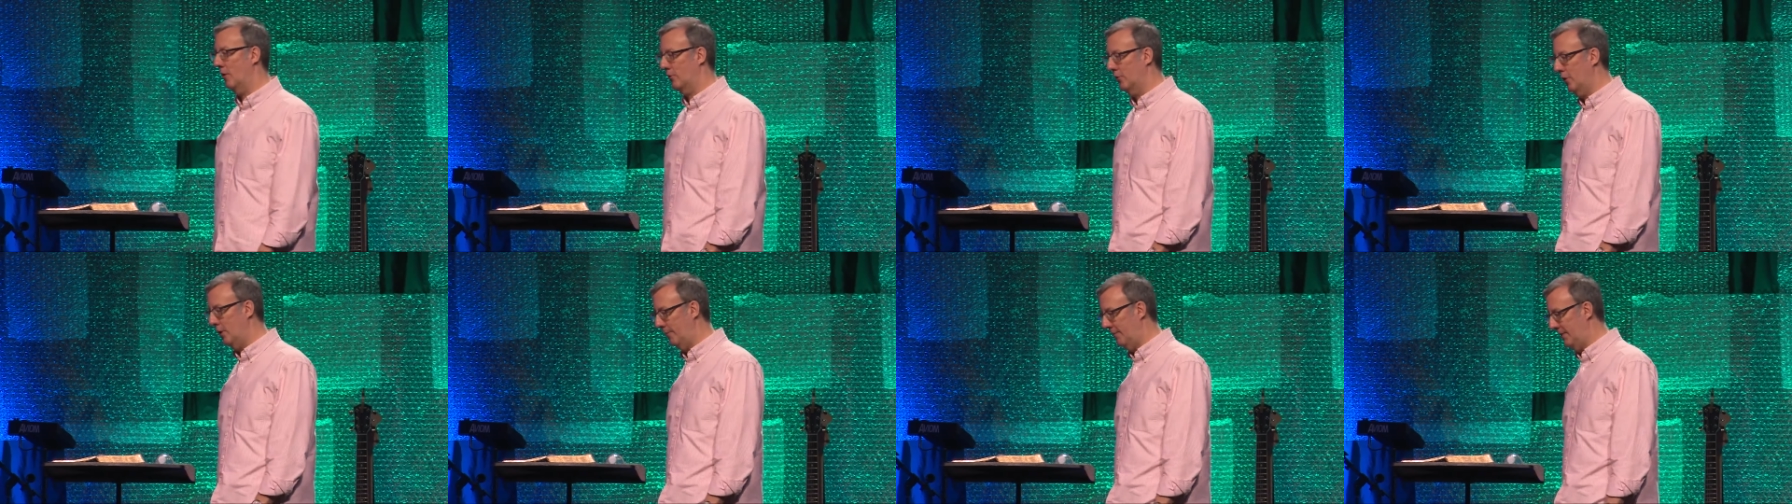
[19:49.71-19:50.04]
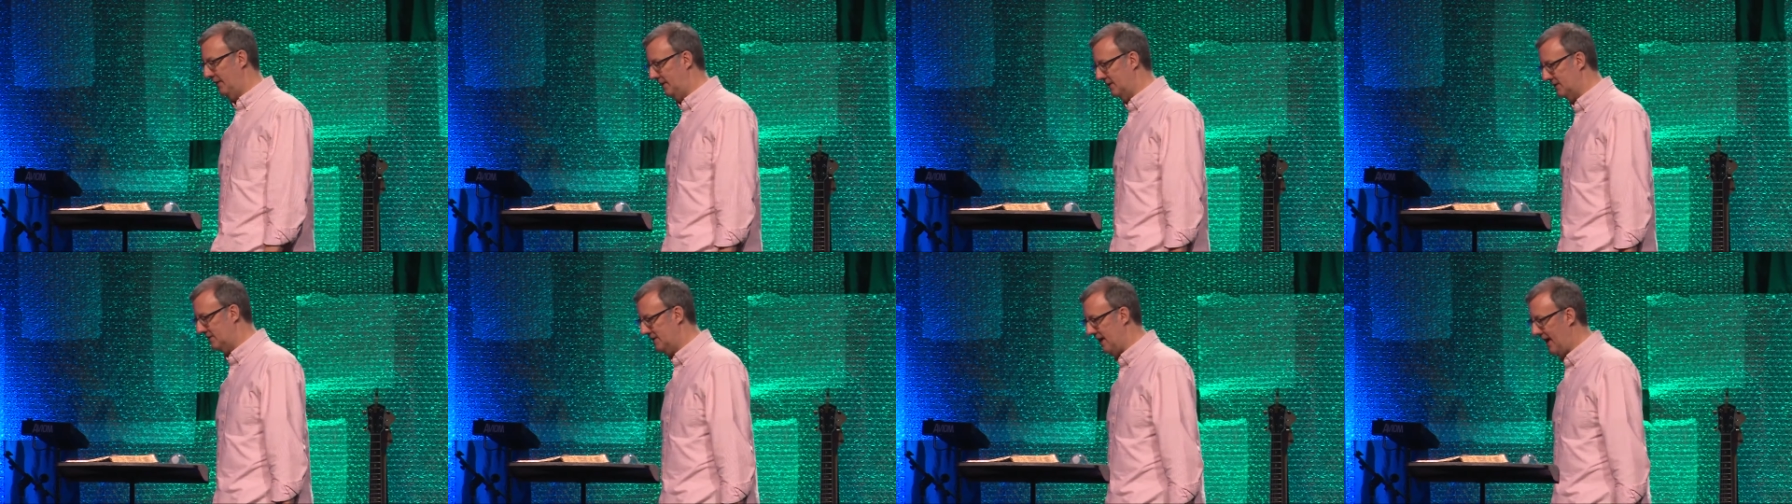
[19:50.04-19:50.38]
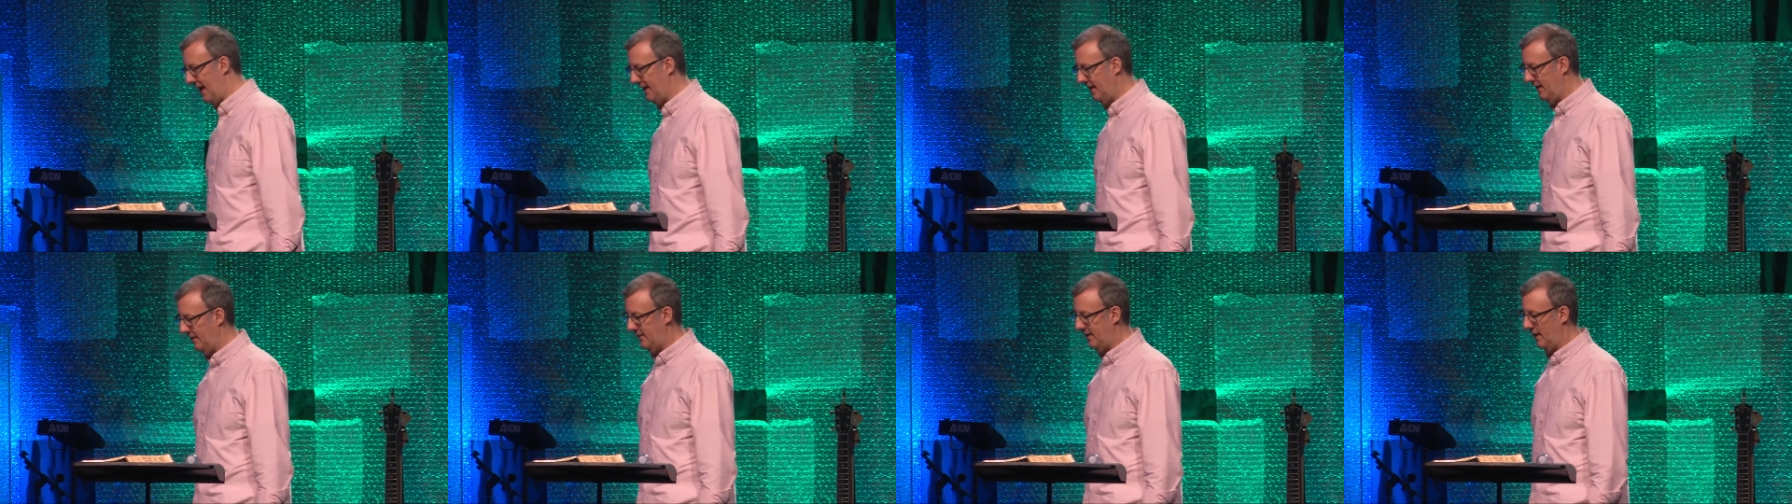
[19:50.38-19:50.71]
group that
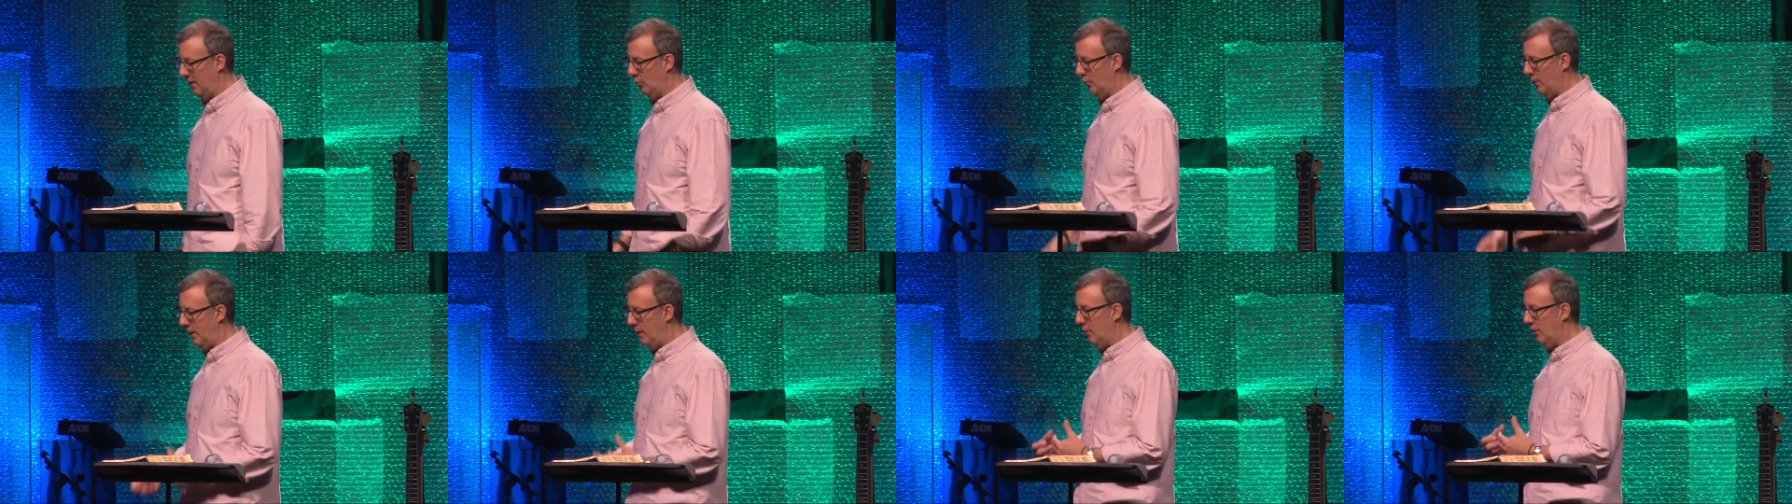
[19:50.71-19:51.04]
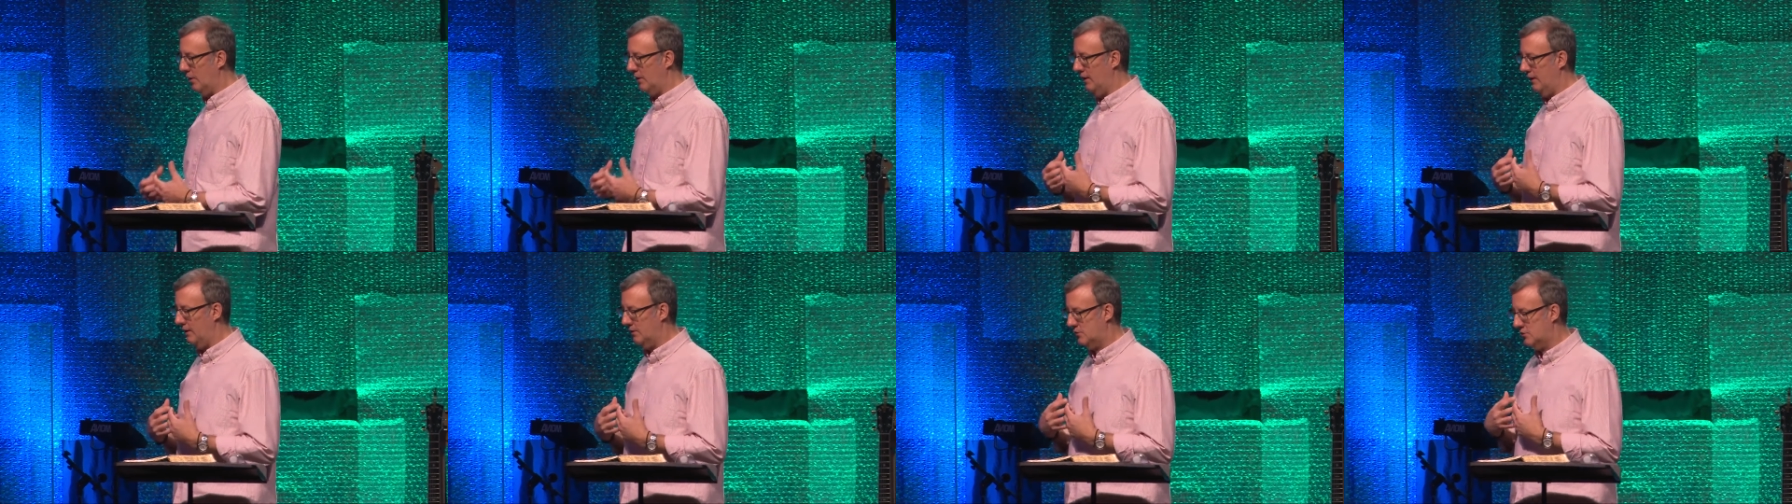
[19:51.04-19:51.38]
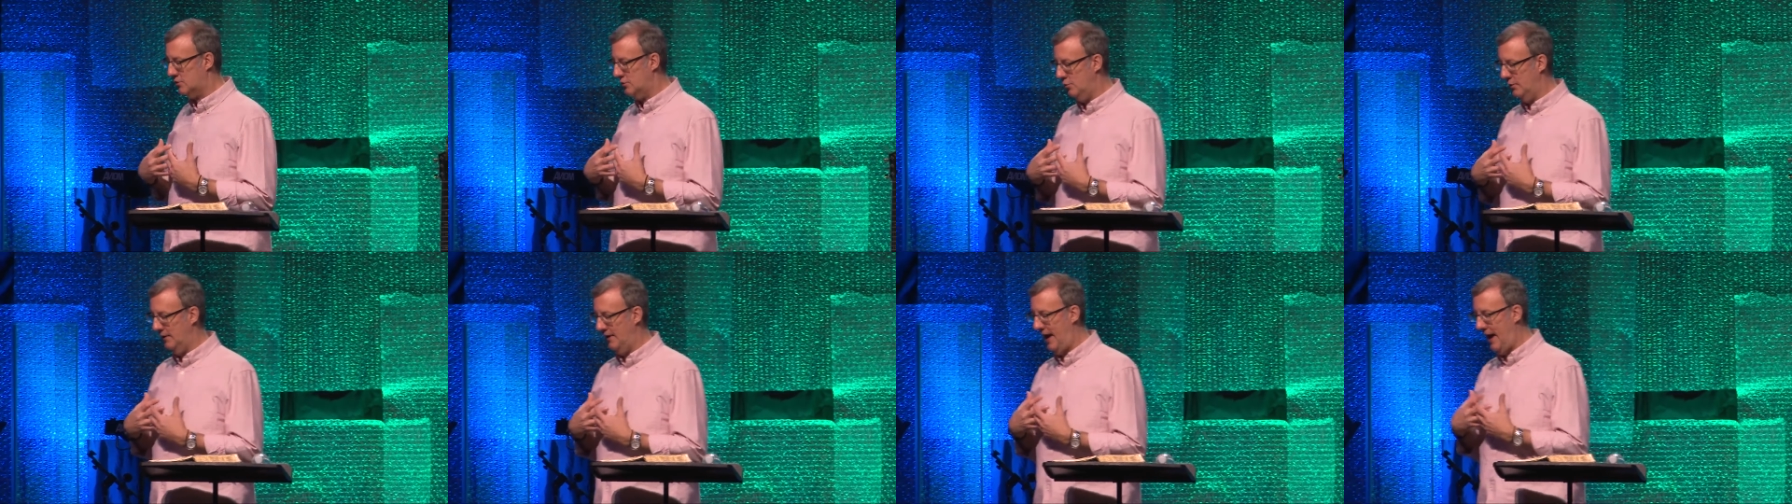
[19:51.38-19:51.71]
decided that we were going to
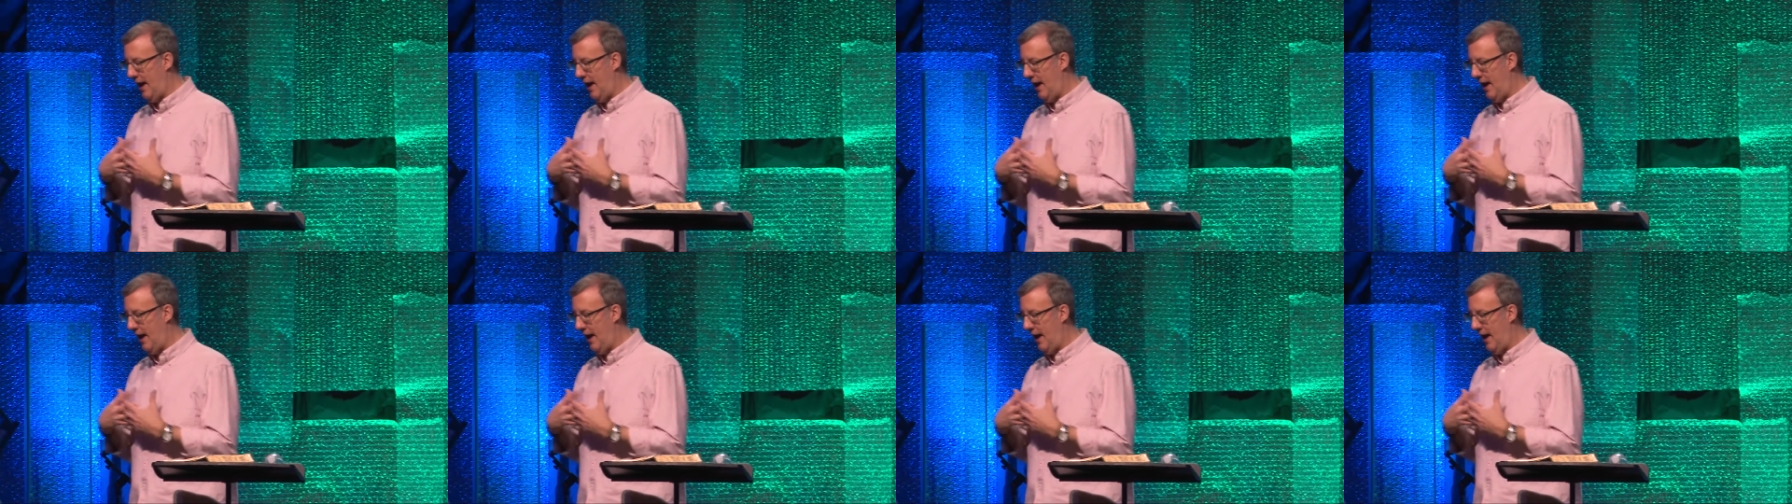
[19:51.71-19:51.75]
do an